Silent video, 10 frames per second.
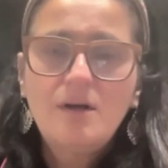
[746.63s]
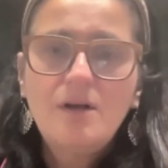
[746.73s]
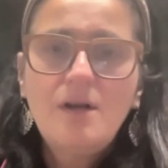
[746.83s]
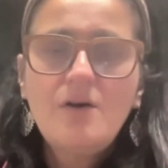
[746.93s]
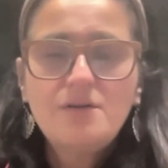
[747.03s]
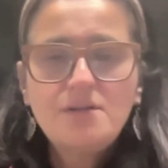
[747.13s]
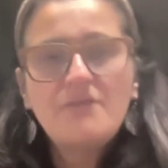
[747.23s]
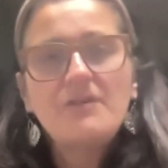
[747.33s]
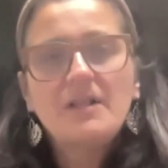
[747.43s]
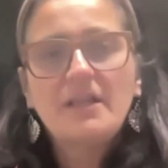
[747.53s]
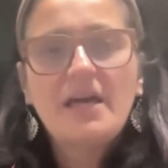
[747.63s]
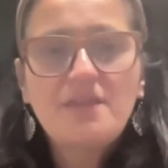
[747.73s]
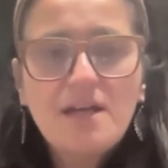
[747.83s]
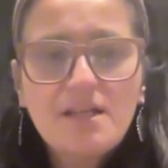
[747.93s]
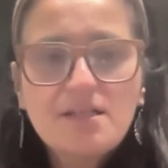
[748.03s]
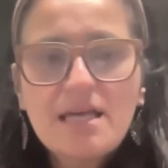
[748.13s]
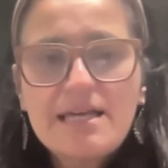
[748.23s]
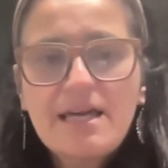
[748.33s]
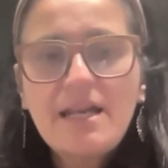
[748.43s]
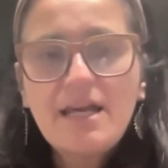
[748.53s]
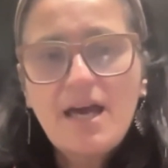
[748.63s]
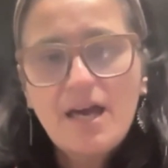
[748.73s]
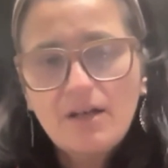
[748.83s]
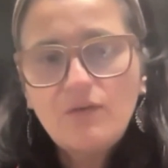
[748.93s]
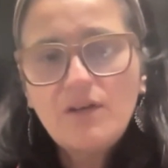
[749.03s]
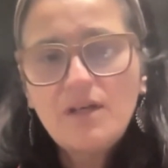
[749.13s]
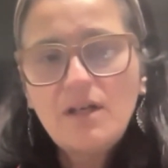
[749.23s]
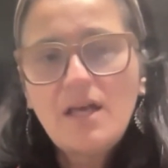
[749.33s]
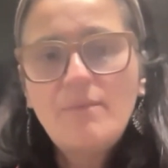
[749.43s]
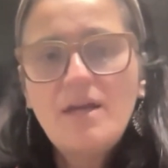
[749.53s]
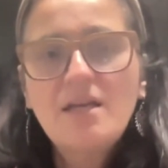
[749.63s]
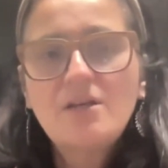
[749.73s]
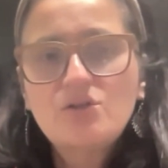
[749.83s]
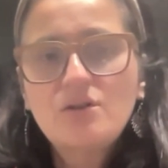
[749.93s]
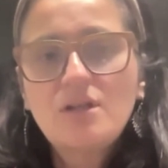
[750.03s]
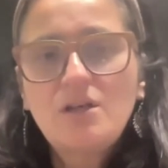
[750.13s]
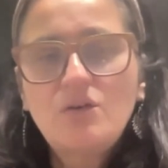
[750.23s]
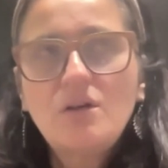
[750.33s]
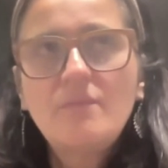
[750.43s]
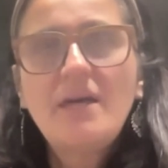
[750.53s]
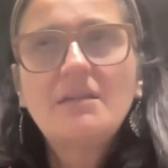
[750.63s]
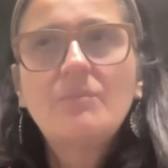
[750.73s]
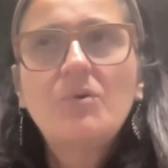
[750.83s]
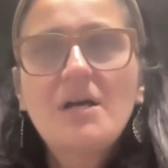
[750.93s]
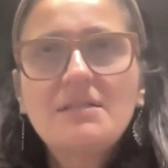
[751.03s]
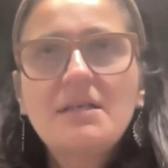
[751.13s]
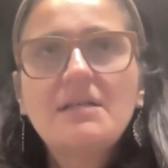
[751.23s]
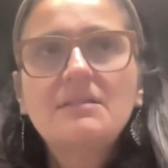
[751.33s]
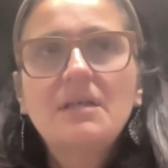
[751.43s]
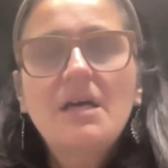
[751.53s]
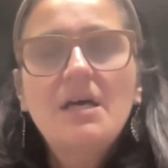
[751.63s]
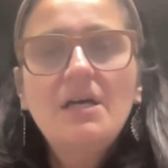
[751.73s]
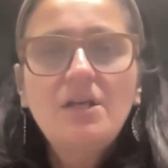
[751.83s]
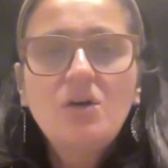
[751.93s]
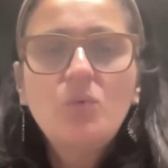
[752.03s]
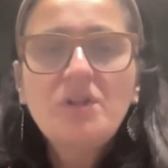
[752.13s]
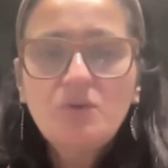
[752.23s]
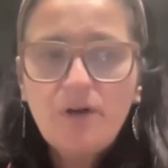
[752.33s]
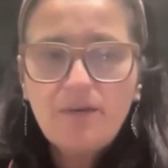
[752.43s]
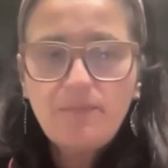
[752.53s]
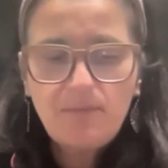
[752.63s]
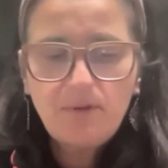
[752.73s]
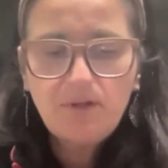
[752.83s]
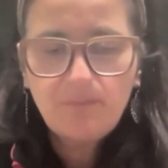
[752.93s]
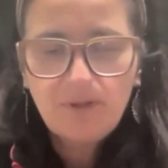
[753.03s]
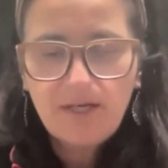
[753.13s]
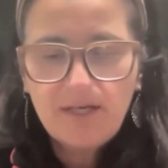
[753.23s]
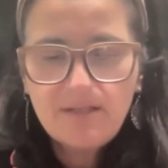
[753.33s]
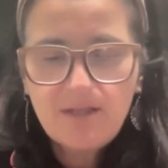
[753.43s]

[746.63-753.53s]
No, definitely. I think it's like getting ahead of it and making sure that you can make the process, with the right people in place.